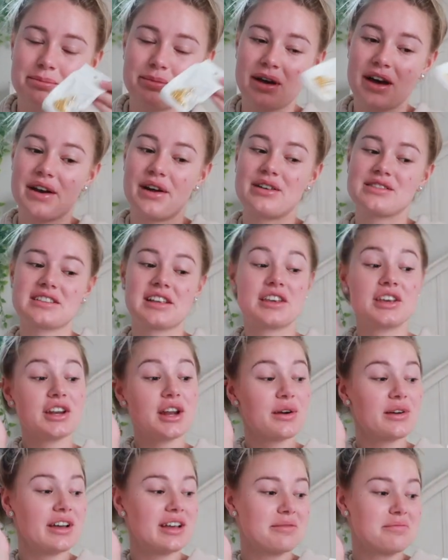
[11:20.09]
but I was like, you
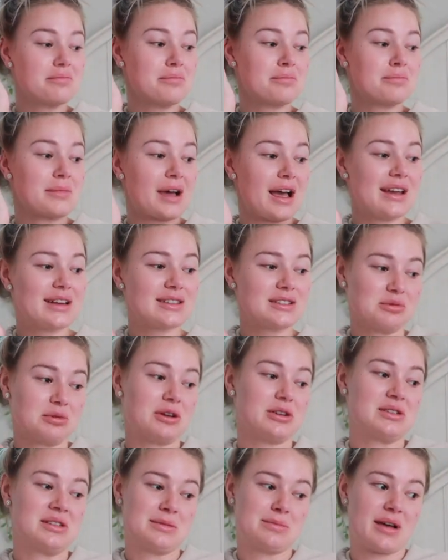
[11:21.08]
know what? Might as
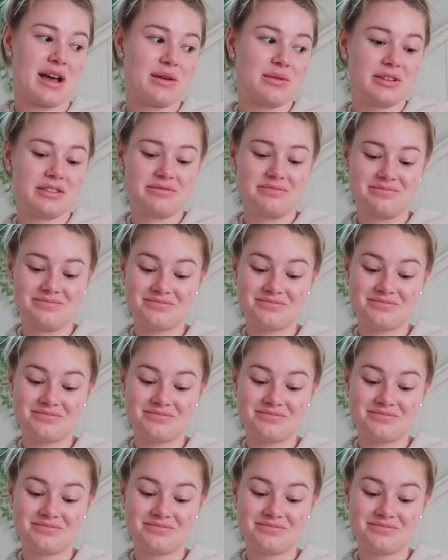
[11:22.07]
well just buy one.